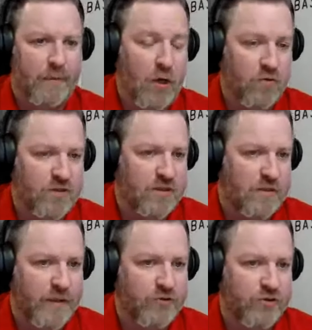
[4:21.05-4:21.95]
If you
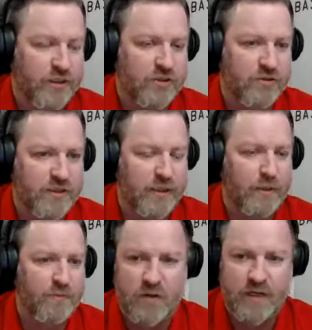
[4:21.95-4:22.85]
watched my
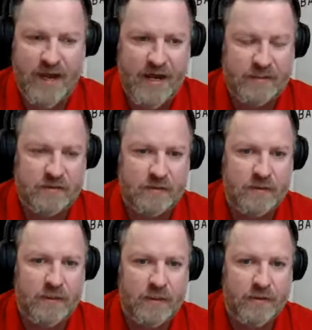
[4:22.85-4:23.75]
previous podcast,